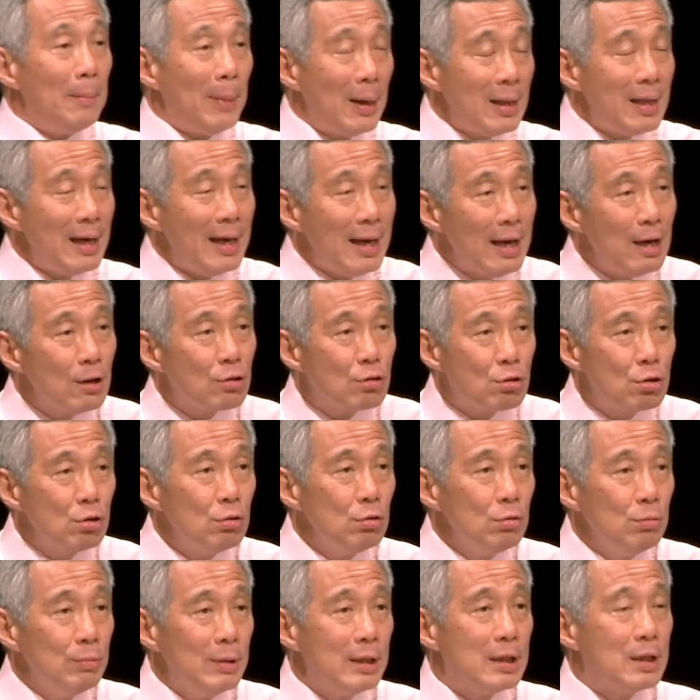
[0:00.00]
But the
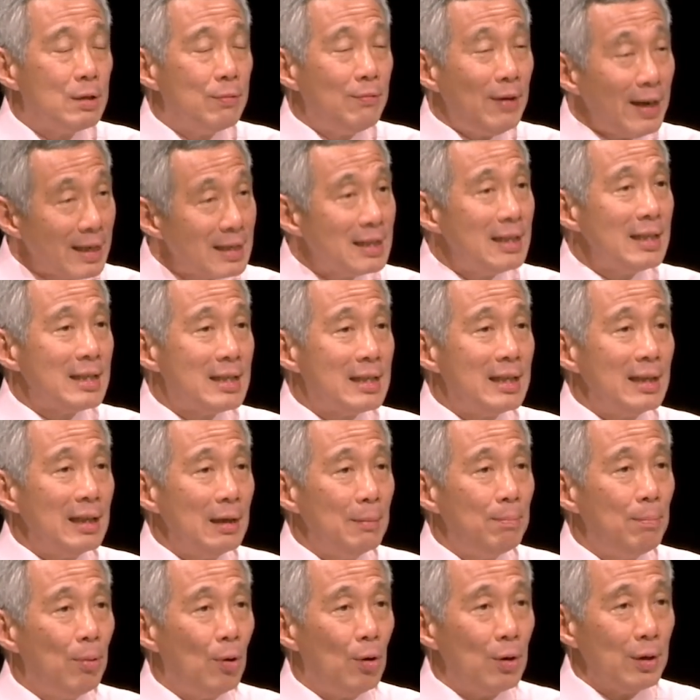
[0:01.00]
issue which vexes
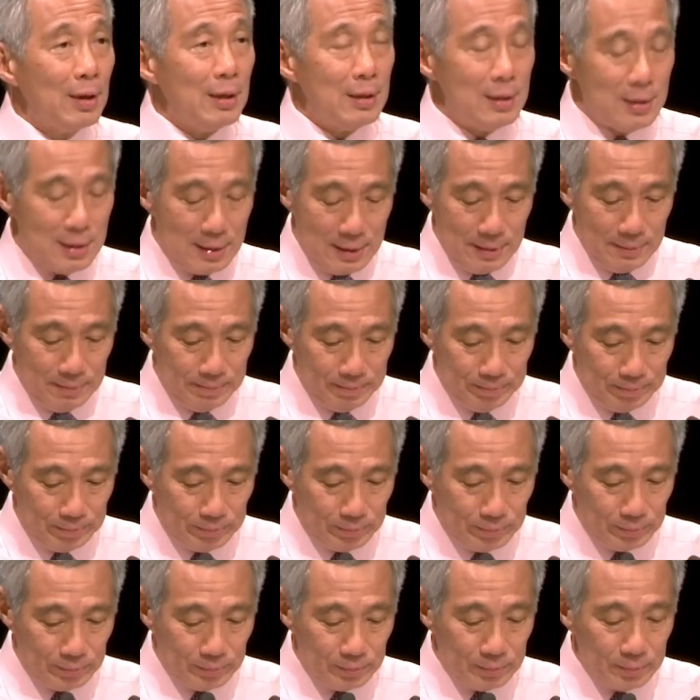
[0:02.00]
Singaporeans,
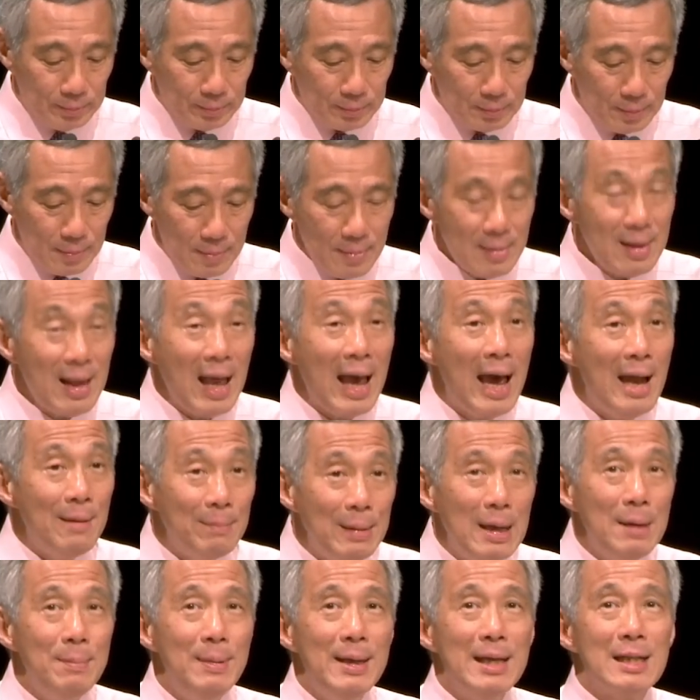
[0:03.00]

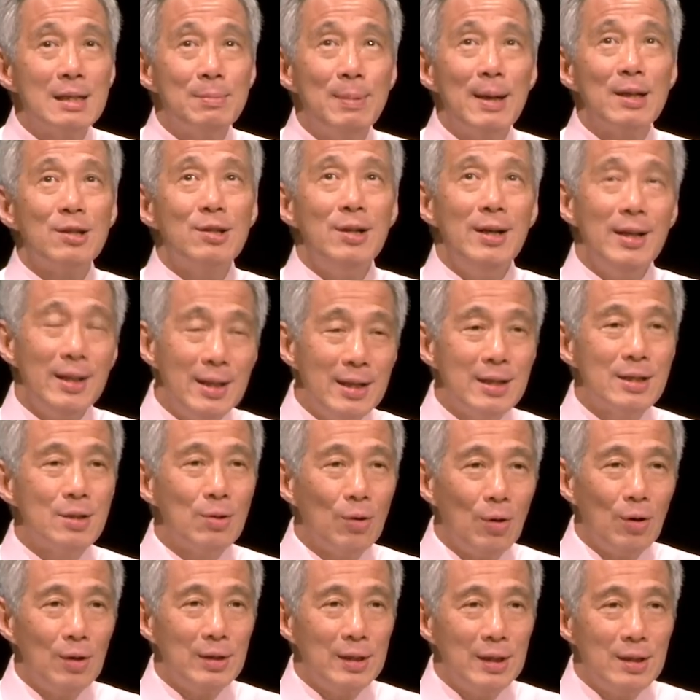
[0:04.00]
and maybe especially
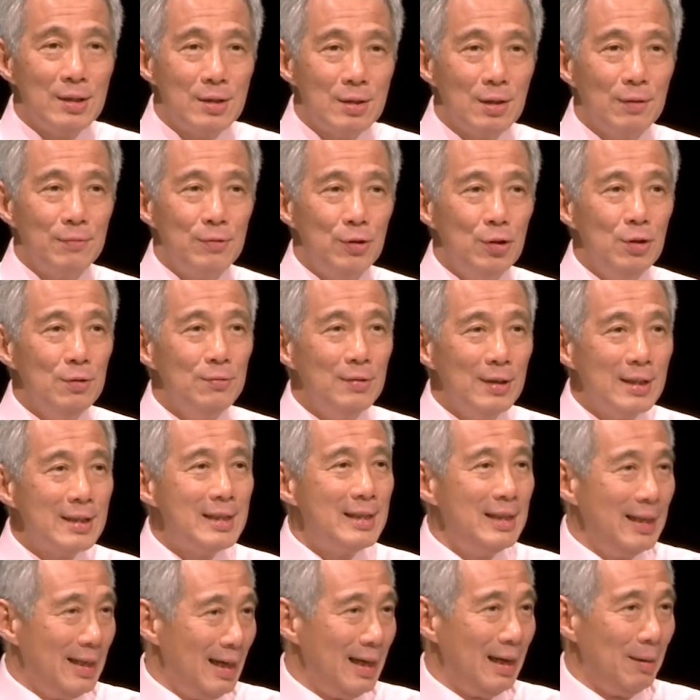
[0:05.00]
this audience of
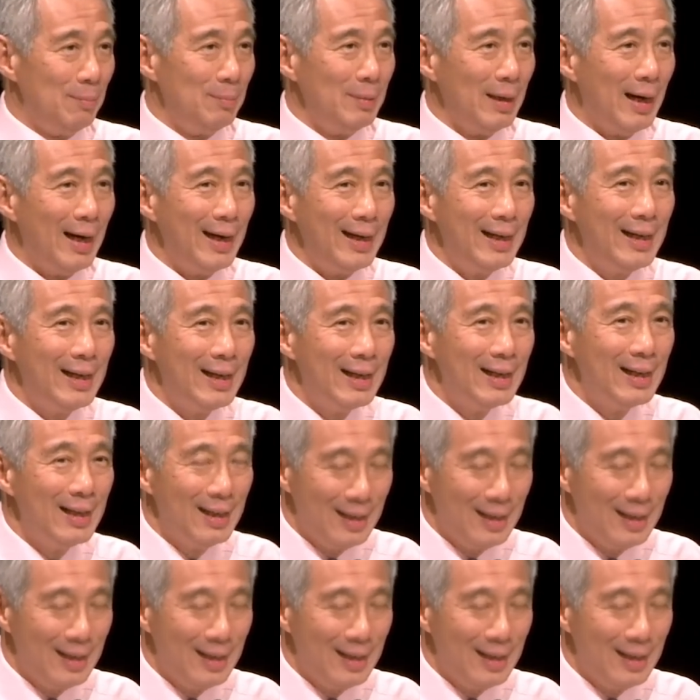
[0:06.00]
university alumni,